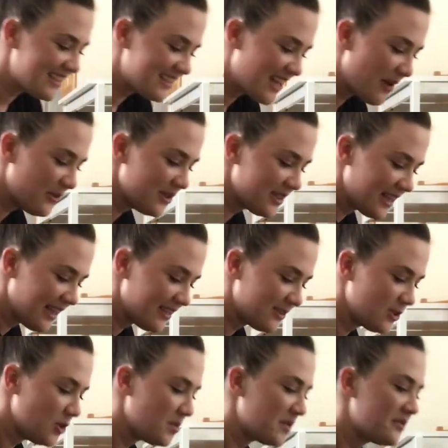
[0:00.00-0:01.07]
That was like
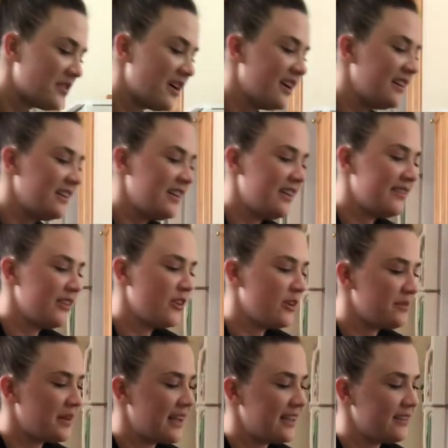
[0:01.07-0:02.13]
super fun, even though I'm
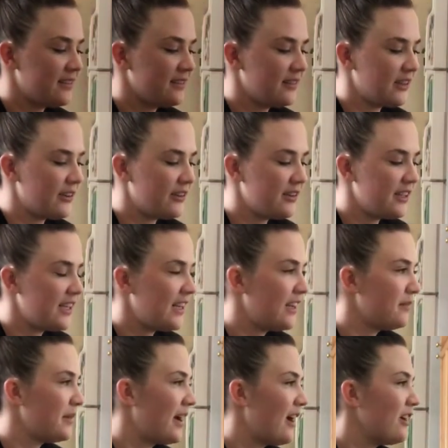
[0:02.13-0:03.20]
like literally in
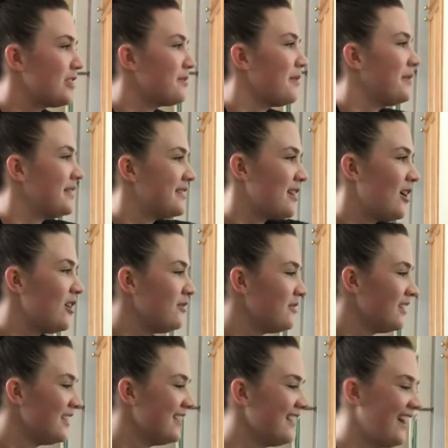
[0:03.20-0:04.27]
my house by myself.
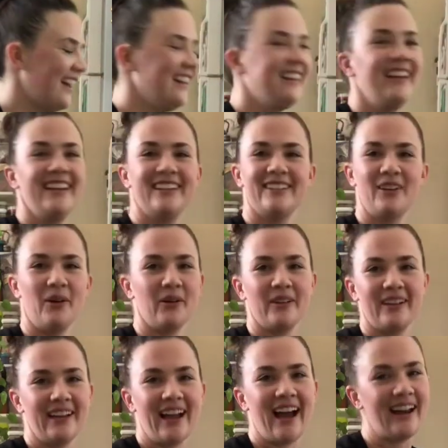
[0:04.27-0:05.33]
I like totally
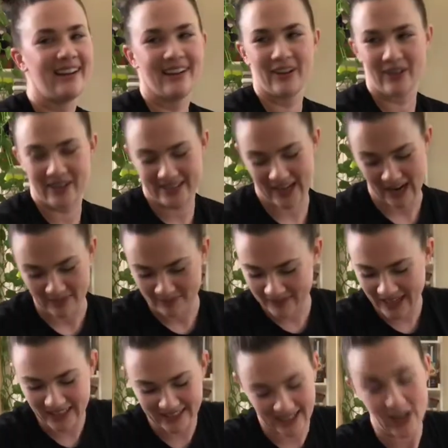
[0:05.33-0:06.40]
had a great time,
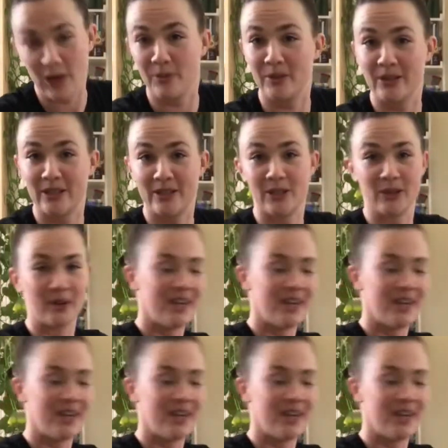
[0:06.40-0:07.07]
and I hope you did too.